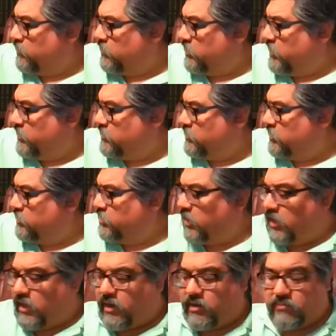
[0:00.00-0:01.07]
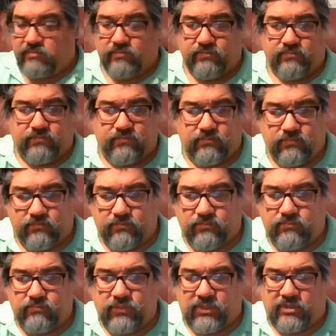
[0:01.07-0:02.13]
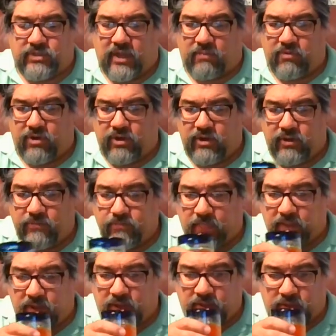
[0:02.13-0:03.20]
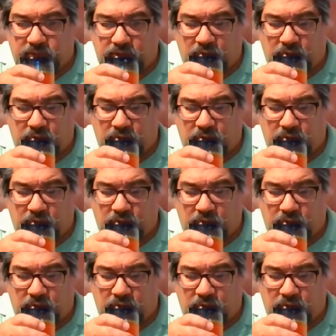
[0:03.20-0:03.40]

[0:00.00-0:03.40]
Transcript: that's the chelada with the tamarind and